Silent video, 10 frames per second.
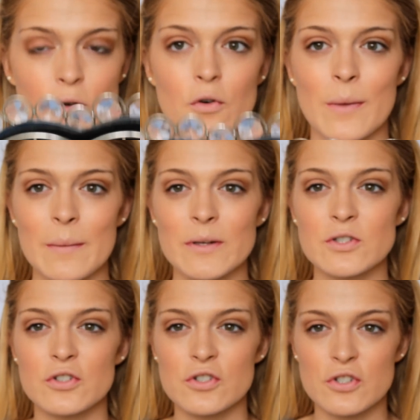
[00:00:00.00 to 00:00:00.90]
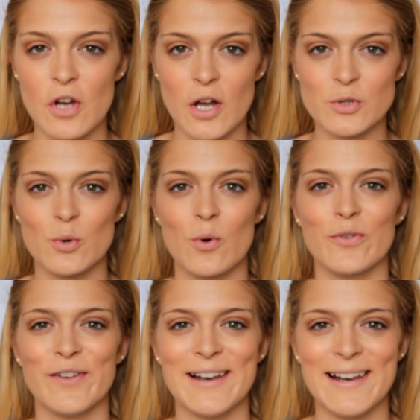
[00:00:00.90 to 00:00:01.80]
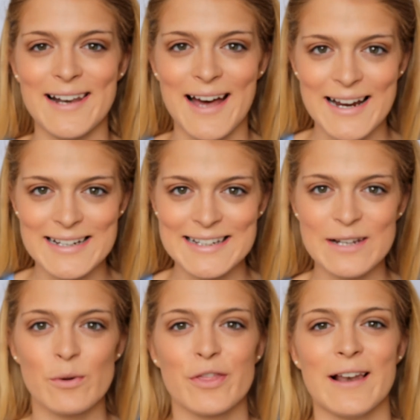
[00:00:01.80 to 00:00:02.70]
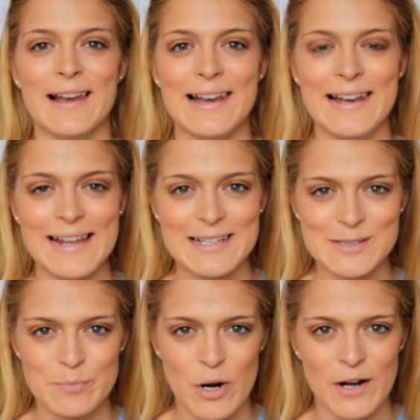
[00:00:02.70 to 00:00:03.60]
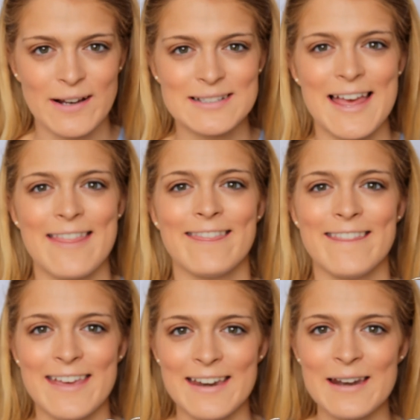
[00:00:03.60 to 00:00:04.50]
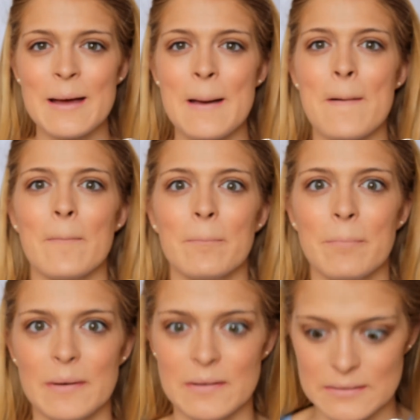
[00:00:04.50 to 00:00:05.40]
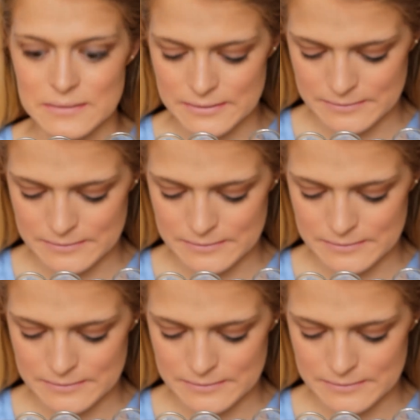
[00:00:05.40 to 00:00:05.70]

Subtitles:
Remember to start off lightly with less product and then build.